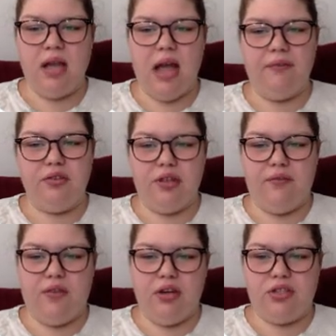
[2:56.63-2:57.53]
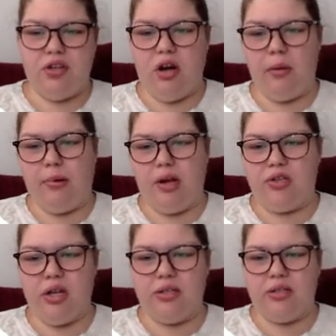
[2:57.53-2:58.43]
after they finish their art
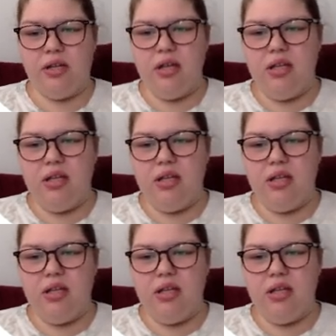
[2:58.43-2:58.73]
project.